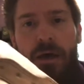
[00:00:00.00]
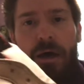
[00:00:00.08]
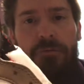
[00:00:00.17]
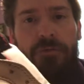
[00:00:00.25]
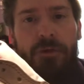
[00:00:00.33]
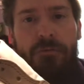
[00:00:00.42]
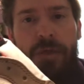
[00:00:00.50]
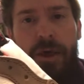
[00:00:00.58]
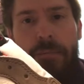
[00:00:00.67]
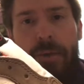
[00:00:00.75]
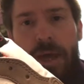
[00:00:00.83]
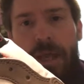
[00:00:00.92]
a few of
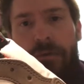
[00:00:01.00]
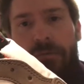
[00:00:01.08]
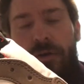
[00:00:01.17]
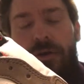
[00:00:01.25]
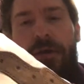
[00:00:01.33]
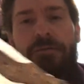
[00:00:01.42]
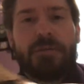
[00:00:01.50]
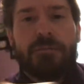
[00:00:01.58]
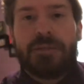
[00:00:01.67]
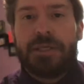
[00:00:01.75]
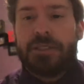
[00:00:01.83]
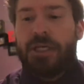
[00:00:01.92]
them. And if you have
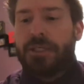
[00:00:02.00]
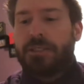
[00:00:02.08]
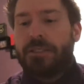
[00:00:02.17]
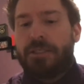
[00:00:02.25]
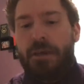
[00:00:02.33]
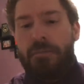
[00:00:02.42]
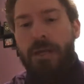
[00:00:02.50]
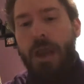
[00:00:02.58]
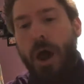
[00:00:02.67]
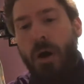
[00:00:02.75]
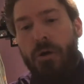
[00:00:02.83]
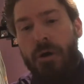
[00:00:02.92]
some suggestions, let me
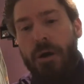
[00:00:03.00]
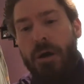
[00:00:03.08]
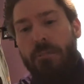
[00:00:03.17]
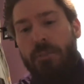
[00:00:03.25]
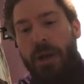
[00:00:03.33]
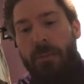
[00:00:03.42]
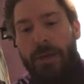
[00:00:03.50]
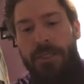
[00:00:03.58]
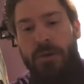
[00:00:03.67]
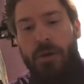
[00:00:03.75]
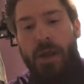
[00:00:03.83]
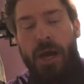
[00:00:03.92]
know. But I might
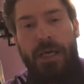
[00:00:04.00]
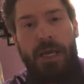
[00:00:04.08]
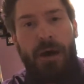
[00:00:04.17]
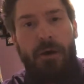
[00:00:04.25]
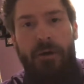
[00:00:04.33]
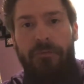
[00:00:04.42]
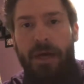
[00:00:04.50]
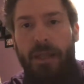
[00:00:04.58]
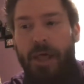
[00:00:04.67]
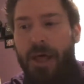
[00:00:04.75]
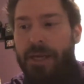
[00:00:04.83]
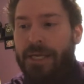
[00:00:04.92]
start knocking out. I've got a
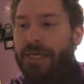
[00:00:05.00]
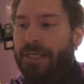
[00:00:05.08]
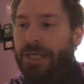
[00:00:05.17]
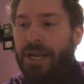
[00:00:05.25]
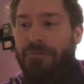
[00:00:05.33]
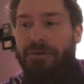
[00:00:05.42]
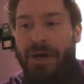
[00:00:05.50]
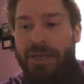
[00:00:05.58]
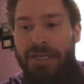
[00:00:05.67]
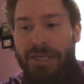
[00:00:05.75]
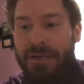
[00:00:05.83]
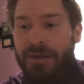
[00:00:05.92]
lot of heat that I've
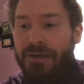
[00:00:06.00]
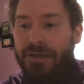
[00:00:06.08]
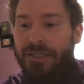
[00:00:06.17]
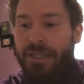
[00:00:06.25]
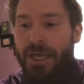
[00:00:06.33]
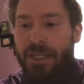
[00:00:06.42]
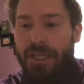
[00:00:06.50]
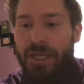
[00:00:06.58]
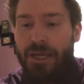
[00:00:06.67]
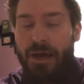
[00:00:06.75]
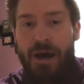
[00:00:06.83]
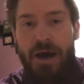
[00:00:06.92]
gotten in
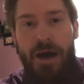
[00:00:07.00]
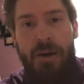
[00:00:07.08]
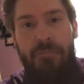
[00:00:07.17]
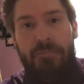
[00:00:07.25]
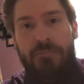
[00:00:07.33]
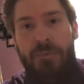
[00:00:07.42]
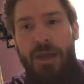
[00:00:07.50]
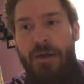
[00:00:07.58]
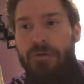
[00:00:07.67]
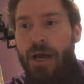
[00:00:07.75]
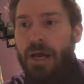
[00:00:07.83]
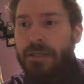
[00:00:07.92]
lately.
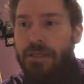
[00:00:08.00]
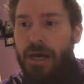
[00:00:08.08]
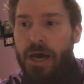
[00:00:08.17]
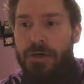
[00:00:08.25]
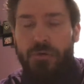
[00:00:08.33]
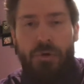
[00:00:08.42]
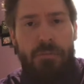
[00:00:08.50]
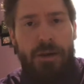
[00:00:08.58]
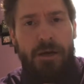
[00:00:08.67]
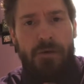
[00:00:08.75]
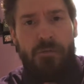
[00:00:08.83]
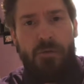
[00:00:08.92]
I've got
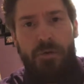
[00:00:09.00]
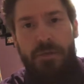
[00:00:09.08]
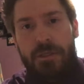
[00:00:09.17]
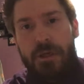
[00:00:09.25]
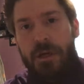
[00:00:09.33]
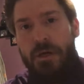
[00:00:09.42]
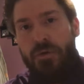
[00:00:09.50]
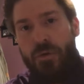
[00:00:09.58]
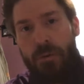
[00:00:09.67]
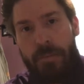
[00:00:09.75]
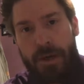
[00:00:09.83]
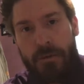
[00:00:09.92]
Doernbecher 4s,
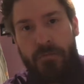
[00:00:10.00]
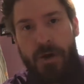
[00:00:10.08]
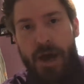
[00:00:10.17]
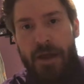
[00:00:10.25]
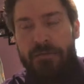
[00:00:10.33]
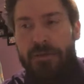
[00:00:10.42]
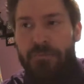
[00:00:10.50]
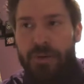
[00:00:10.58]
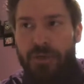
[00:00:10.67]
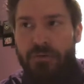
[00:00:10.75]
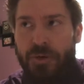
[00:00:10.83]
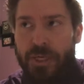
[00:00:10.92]
Doernbecher 5s,
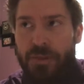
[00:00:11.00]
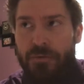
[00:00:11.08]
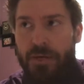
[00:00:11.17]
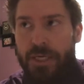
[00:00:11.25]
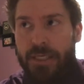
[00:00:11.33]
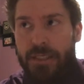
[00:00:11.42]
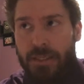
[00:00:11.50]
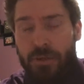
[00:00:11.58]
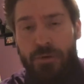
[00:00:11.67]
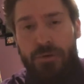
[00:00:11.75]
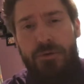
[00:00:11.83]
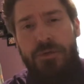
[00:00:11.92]
Bin 23
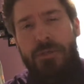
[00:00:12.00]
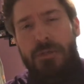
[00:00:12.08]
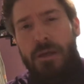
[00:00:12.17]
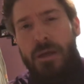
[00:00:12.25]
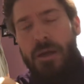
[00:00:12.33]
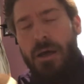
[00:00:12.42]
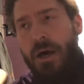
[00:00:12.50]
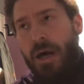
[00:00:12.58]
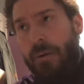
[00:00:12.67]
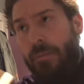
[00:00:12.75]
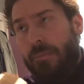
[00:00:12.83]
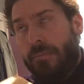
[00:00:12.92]
2s,
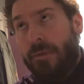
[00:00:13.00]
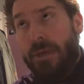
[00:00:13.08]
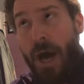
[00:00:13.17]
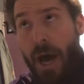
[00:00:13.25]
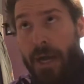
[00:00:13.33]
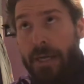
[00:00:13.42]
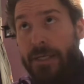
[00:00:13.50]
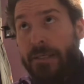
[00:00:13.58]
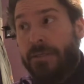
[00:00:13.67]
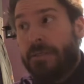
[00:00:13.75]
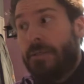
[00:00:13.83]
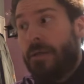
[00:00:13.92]

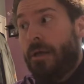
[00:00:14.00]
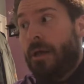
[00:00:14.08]
9s.